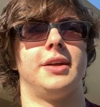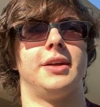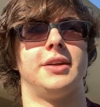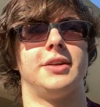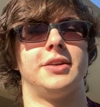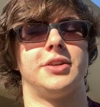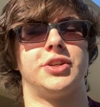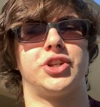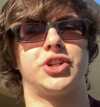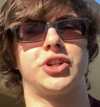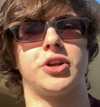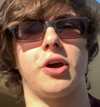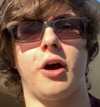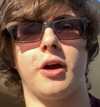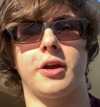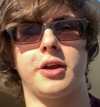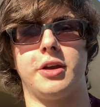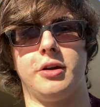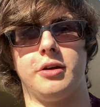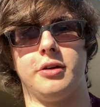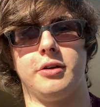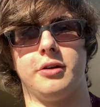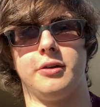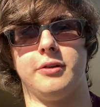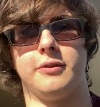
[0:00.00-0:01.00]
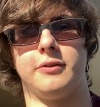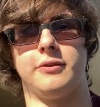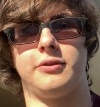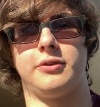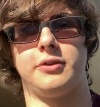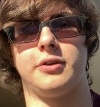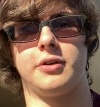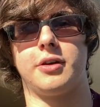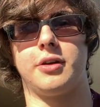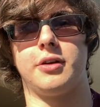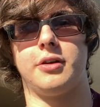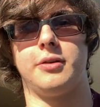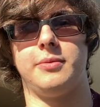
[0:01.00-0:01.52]
shock your nerves.
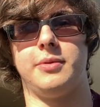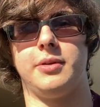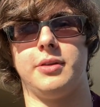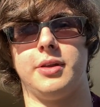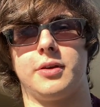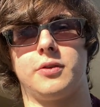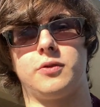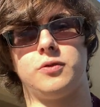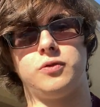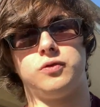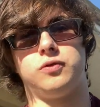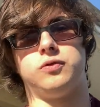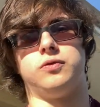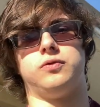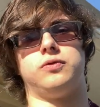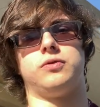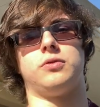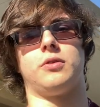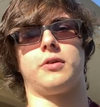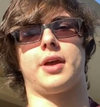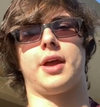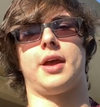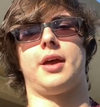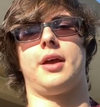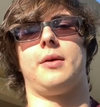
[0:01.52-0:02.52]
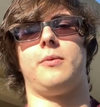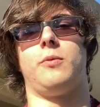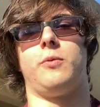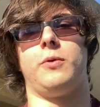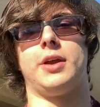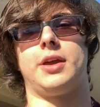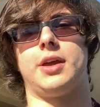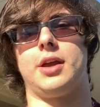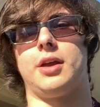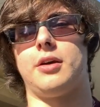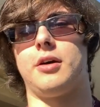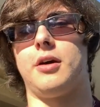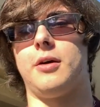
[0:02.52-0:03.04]
You're gonna be like, okay, I'm
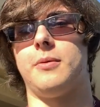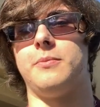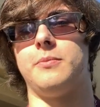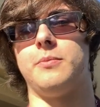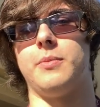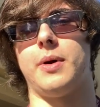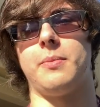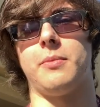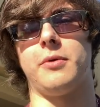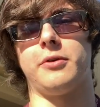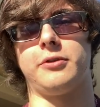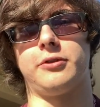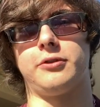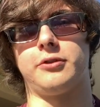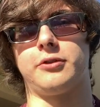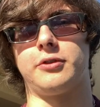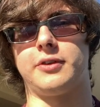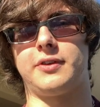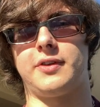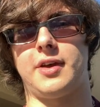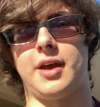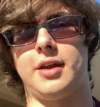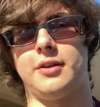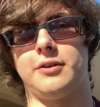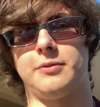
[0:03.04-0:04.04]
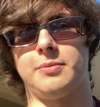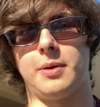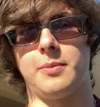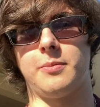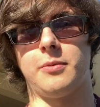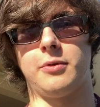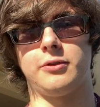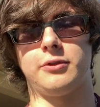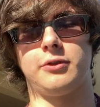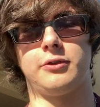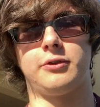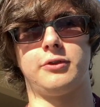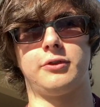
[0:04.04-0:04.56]
waking up, my muscles are tense, my
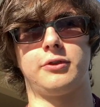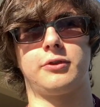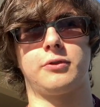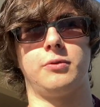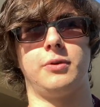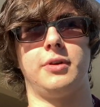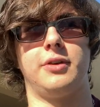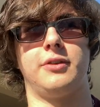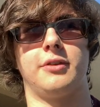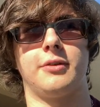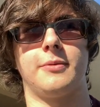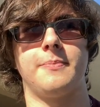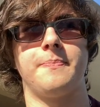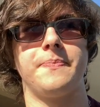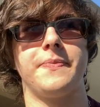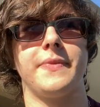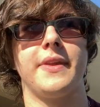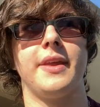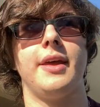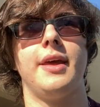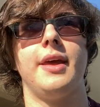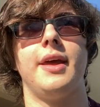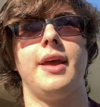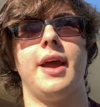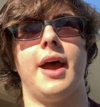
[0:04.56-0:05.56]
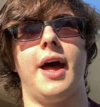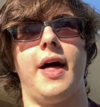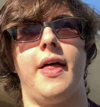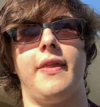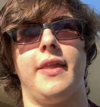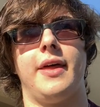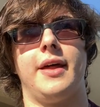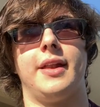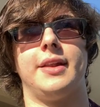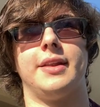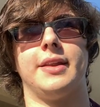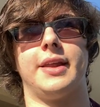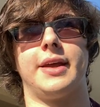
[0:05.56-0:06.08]
muscles are squeezing. And
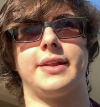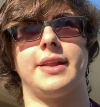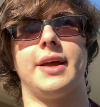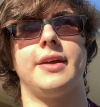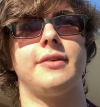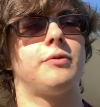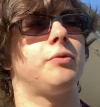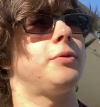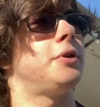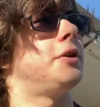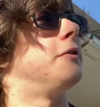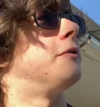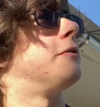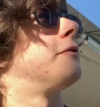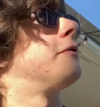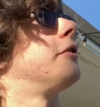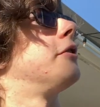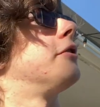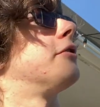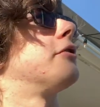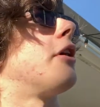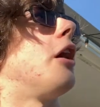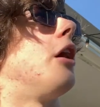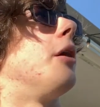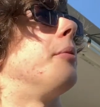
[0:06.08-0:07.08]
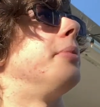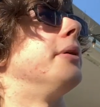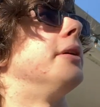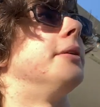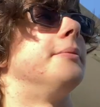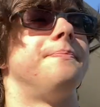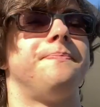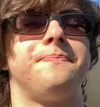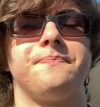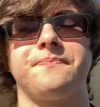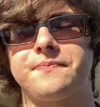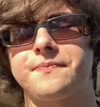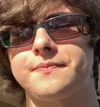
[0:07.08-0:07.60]
then like that's when you first hop
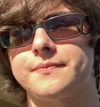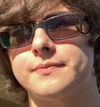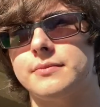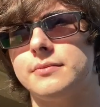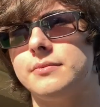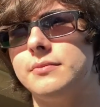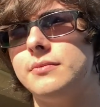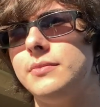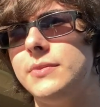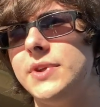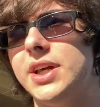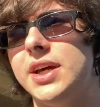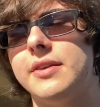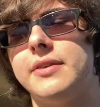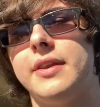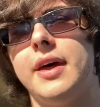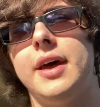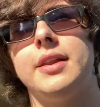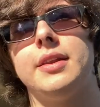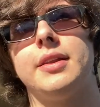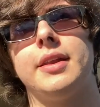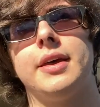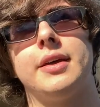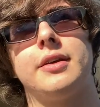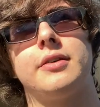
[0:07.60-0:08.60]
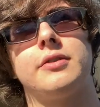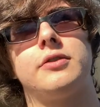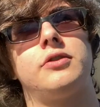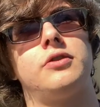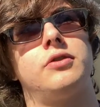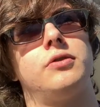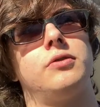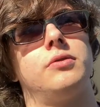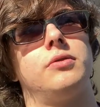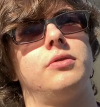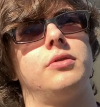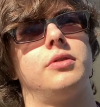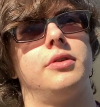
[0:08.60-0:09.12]
in. Then like
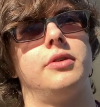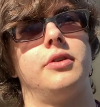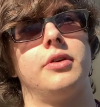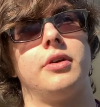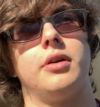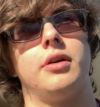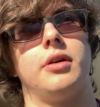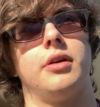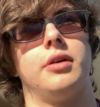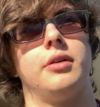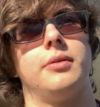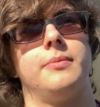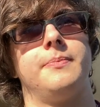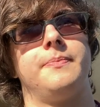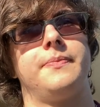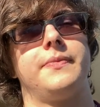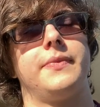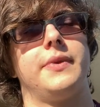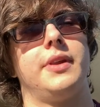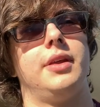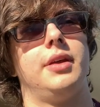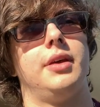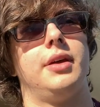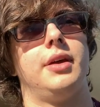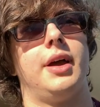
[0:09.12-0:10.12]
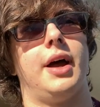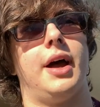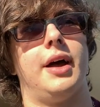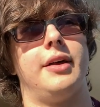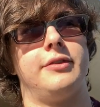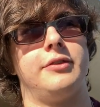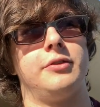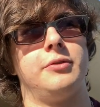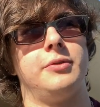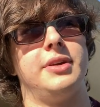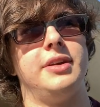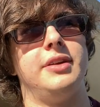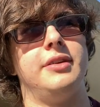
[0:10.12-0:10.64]

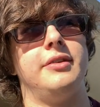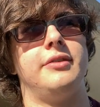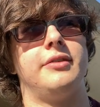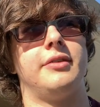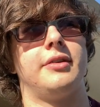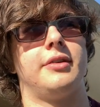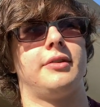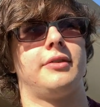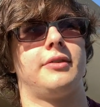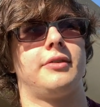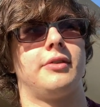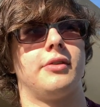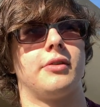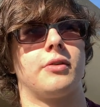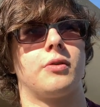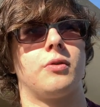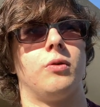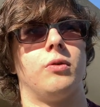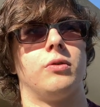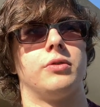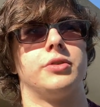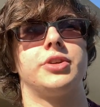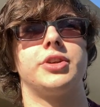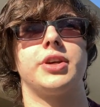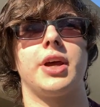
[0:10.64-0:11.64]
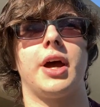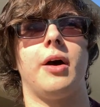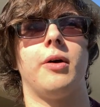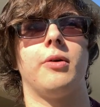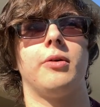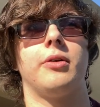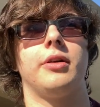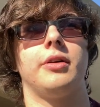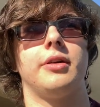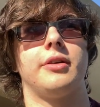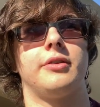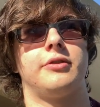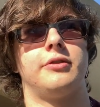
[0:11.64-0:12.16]
as you ease into the cold
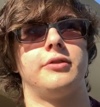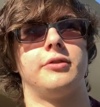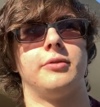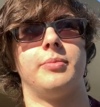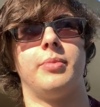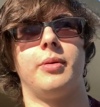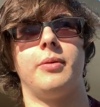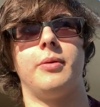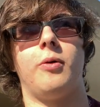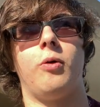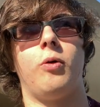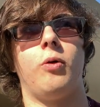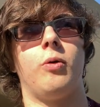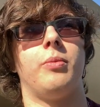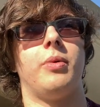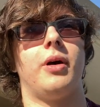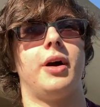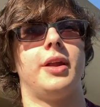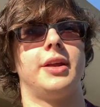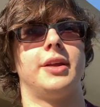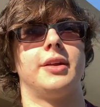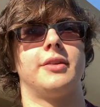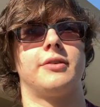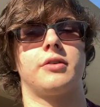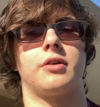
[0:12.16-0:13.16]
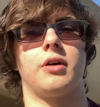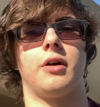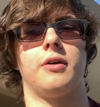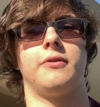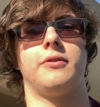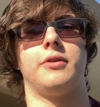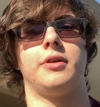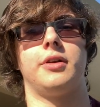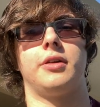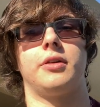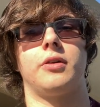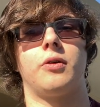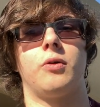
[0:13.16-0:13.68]
shower, as your whole body gets
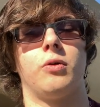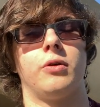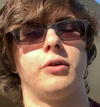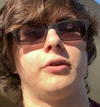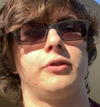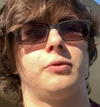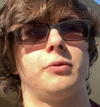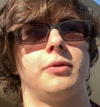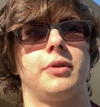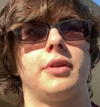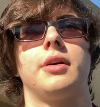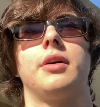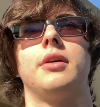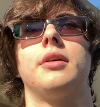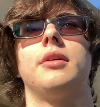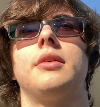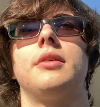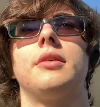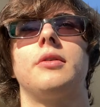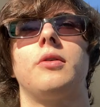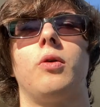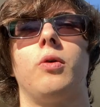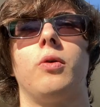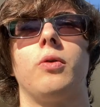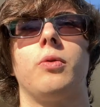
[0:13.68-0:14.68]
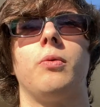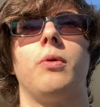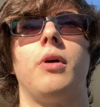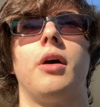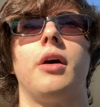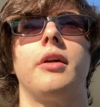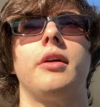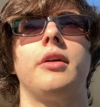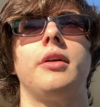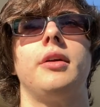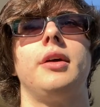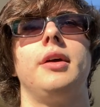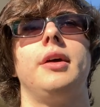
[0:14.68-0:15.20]
covered and coursed with cold
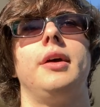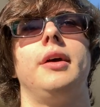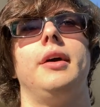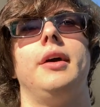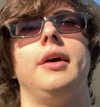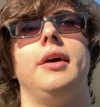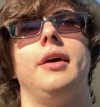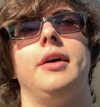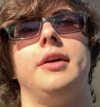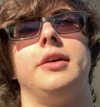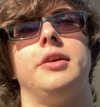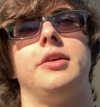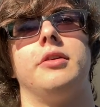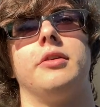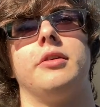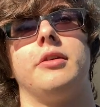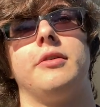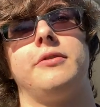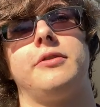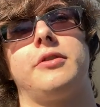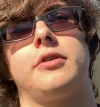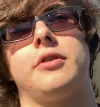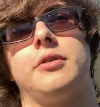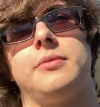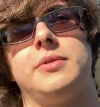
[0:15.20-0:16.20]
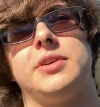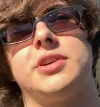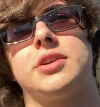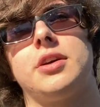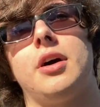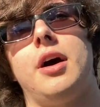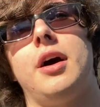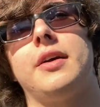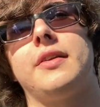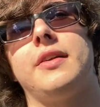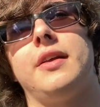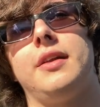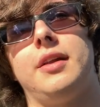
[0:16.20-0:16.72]
water, your nerves are going to be
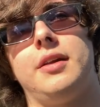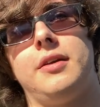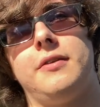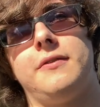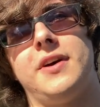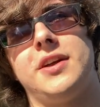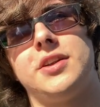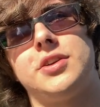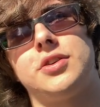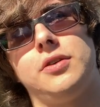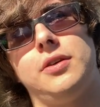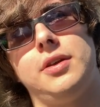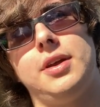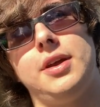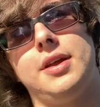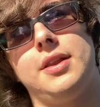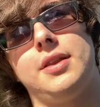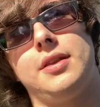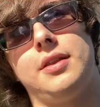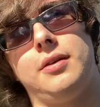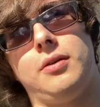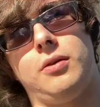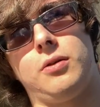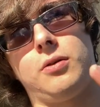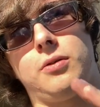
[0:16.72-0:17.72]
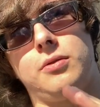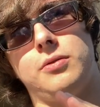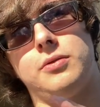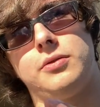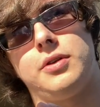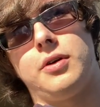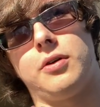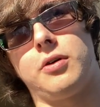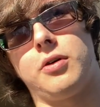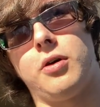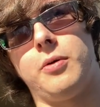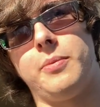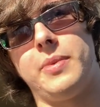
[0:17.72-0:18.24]
shocked, and then eventually
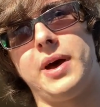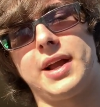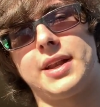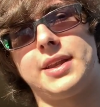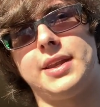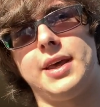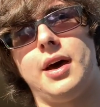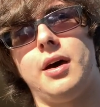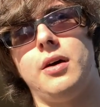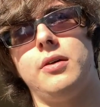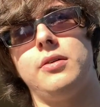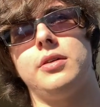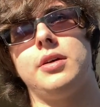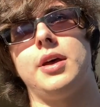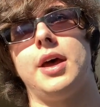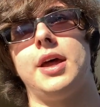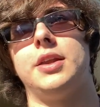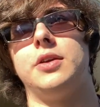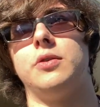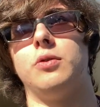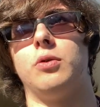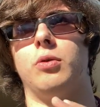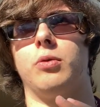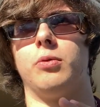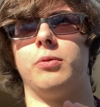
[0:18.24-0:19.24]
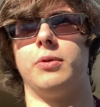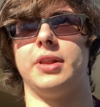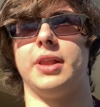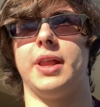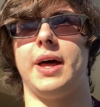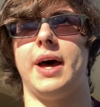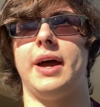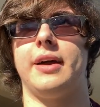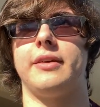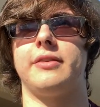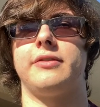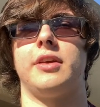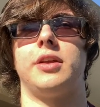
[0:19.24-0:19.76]
they'll go back down, and you will
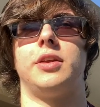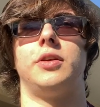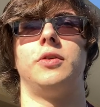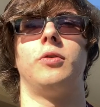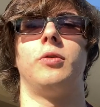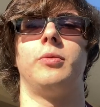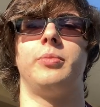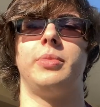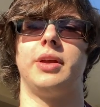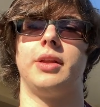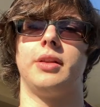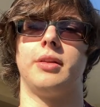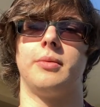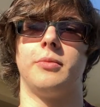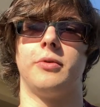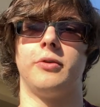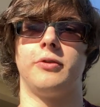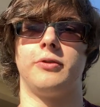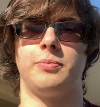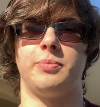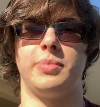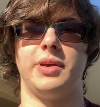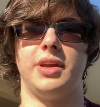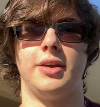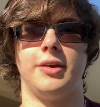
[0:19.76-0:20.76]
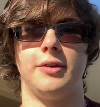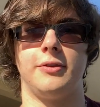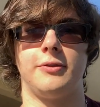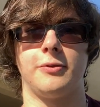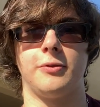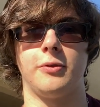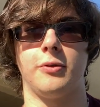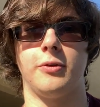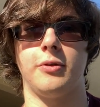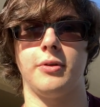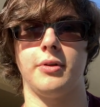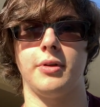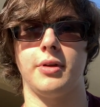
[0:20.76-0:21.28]
relax, and you will be in the most
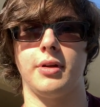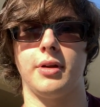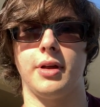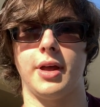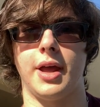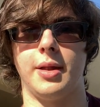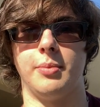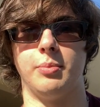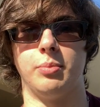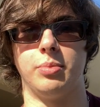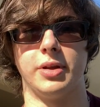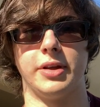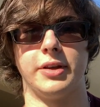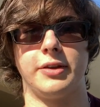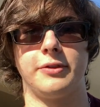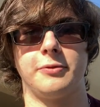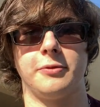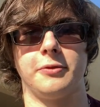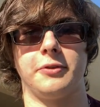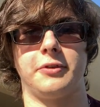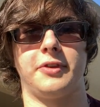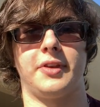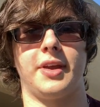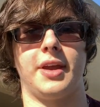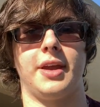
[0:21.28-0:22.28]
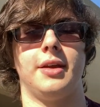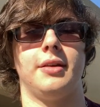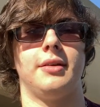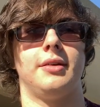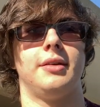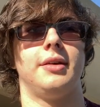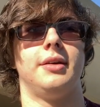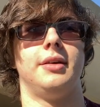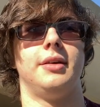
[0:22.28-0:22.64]
peaceful and blissful state.